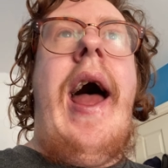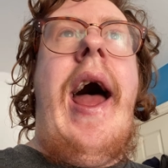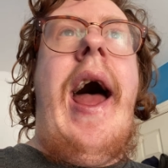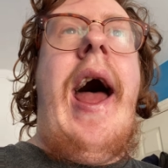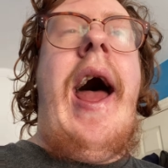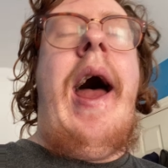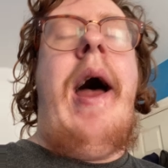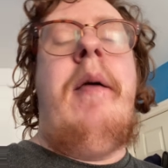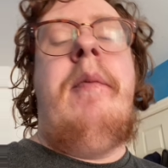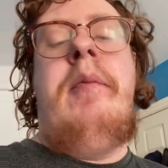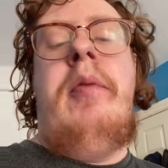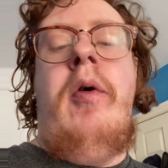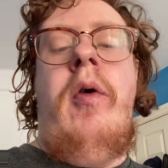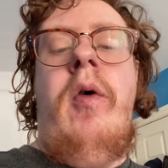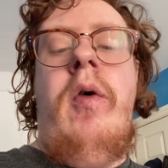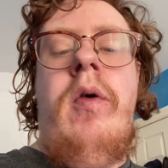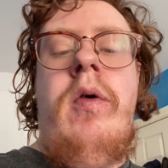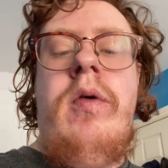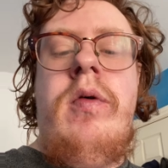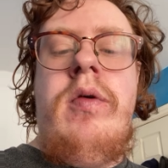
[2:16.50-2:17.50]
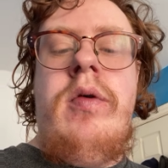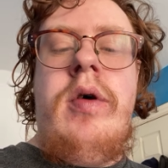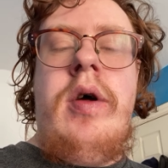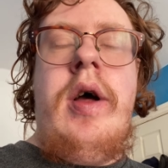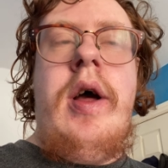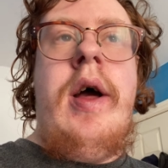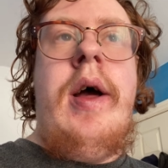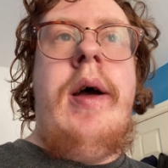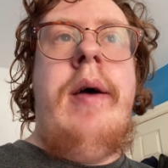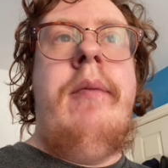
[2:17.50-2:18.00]
Apple,
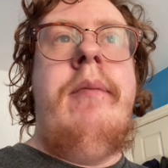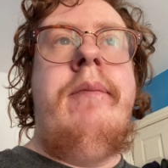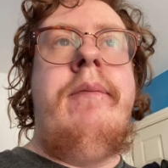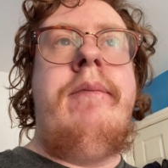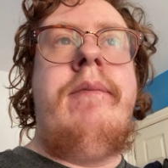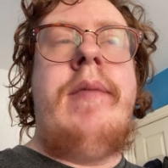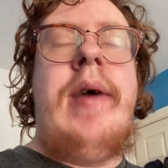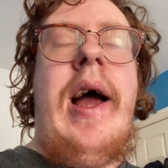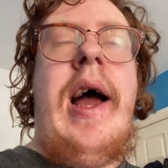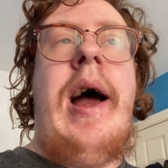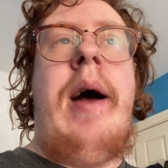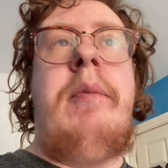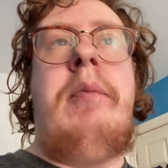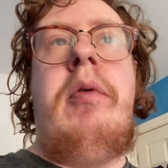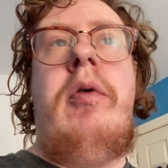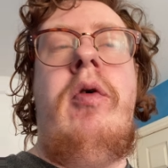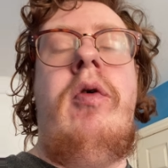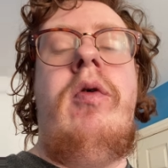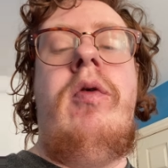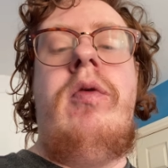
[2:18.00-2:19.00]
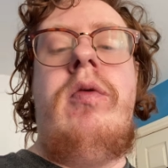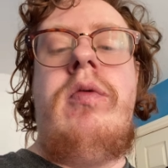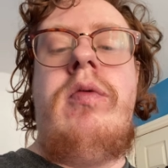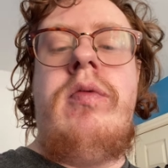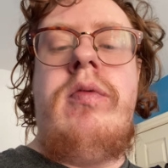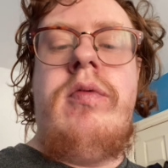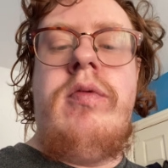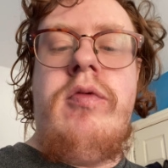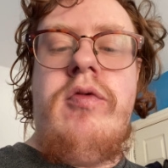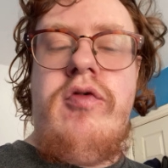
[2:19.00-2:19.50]
um, Apple
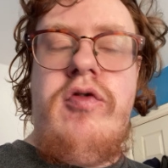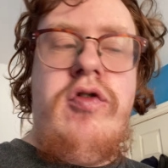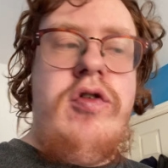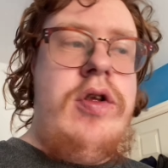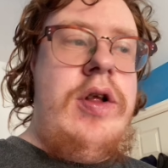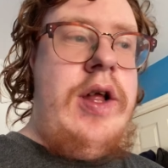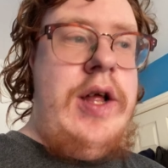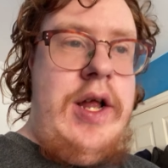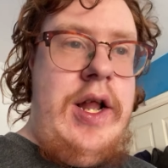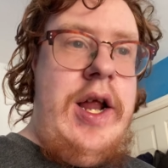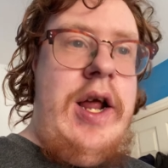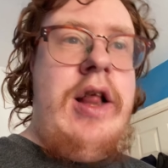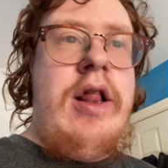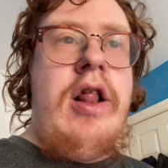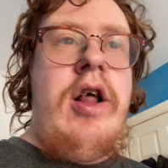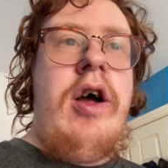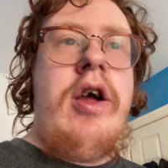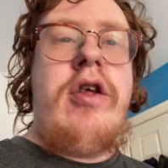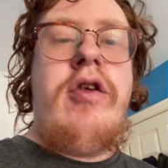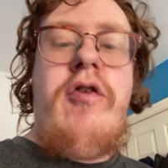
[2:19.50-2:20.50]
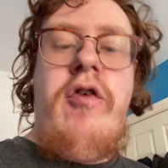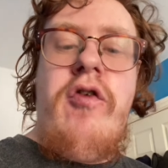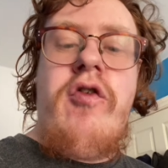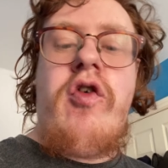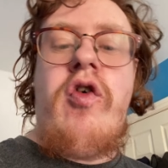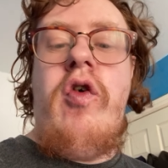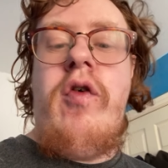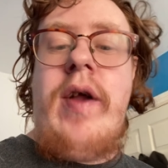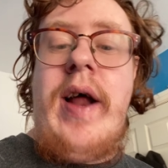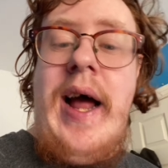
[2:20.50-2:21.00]
it's like just
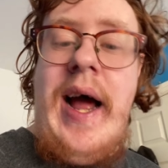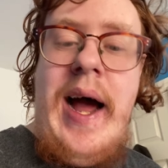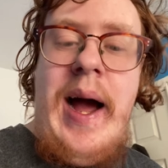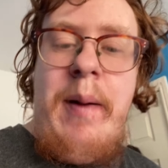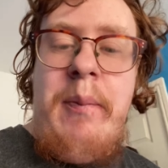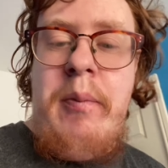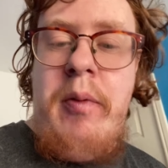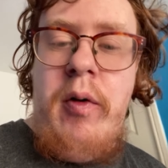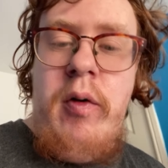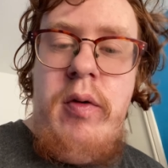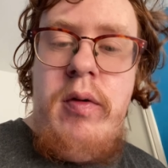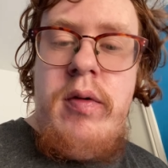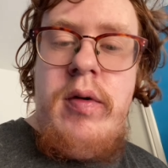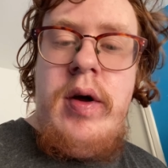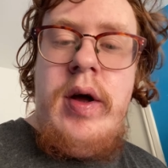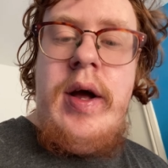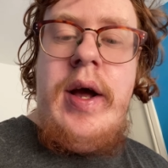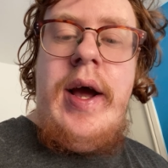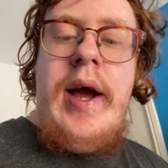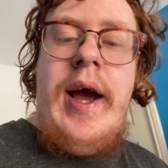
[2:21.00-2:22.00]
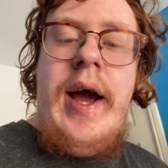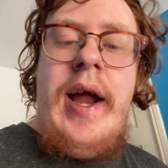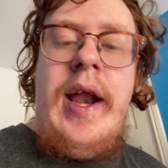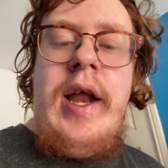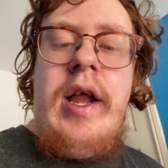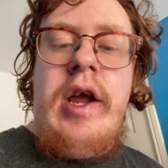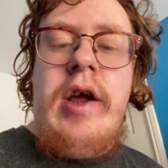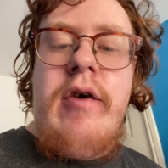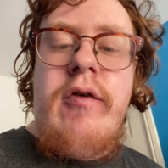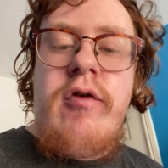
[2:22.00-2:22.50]
called Apple, and
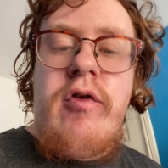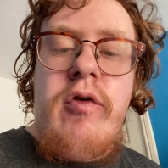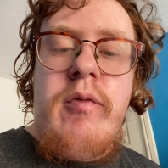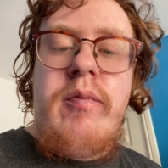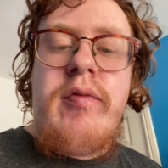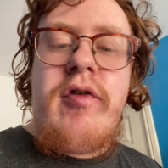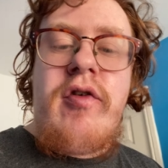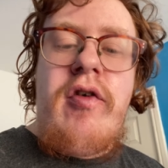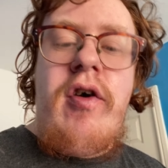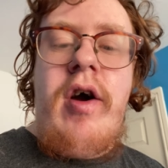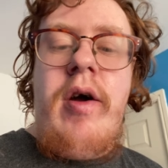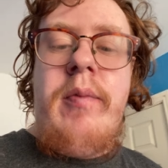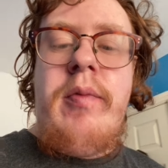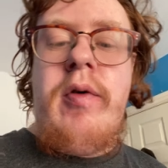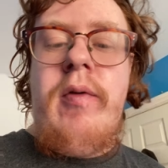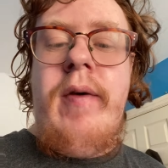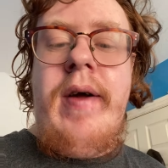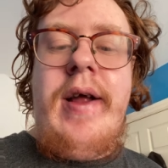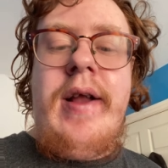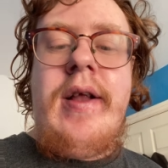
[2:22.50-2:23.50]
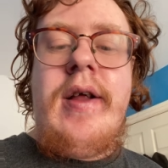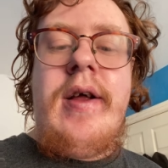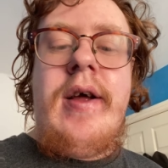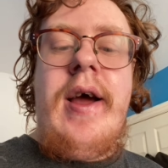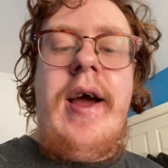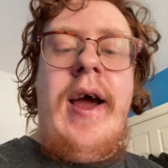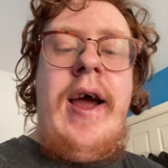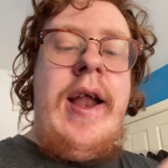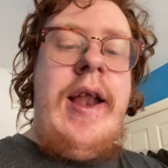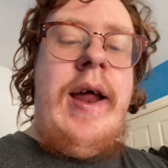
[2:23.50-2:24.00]
then you subscribe to it,
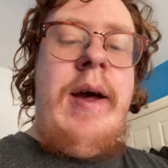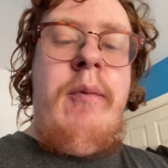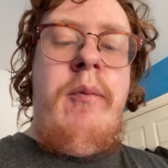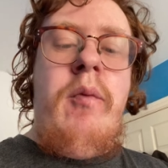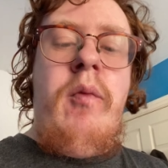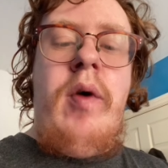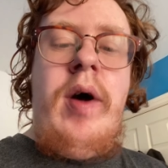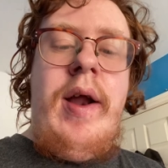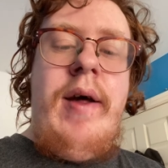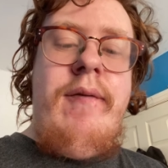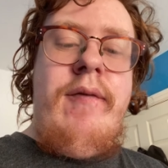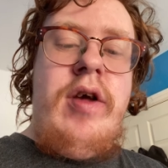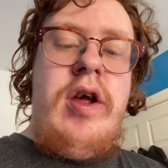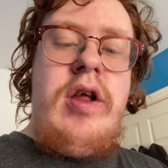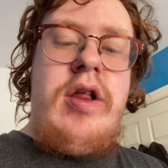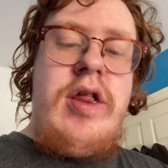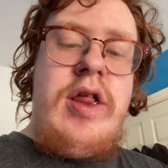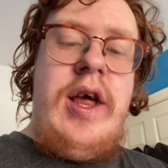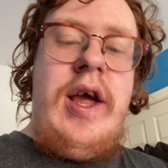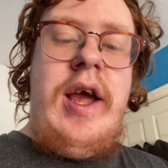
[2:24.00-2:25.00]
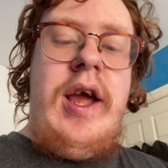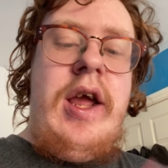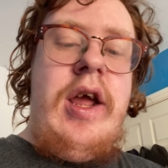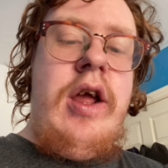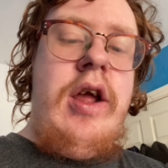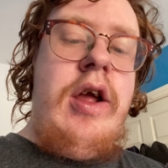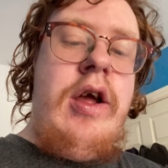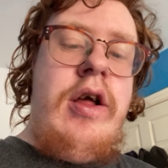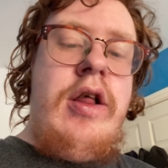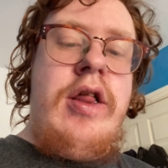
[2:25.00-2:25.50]
and then whatever you see,
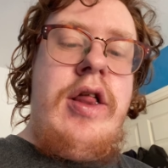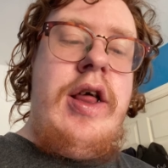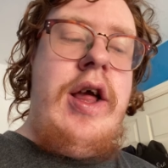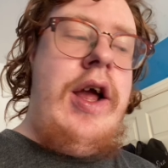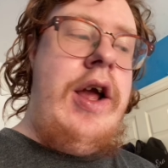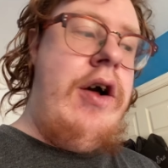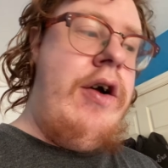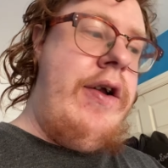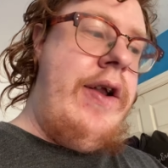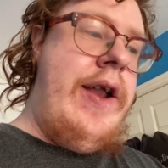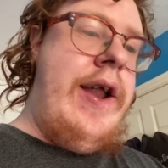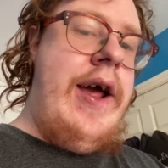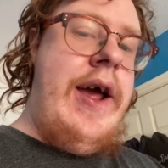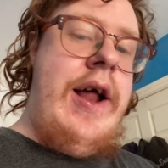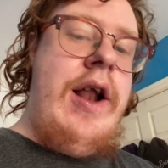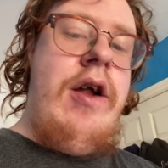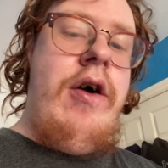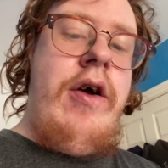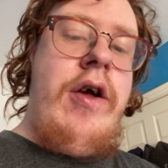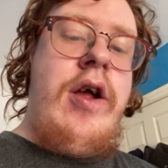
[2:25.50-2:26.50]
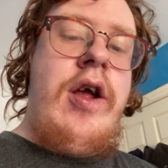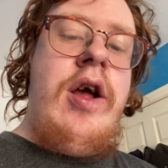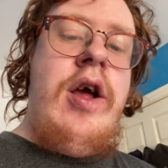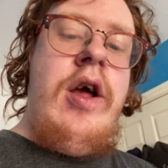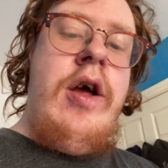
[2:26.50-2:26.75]
you see on there like